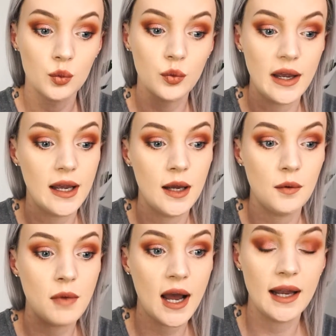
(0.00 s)
where
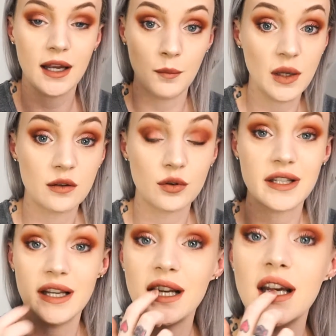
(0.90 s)
my gum is
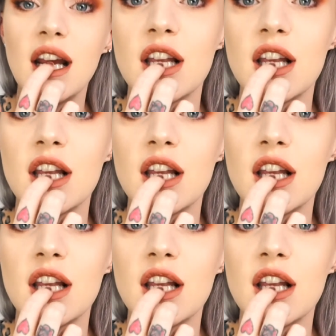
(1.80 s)
receded.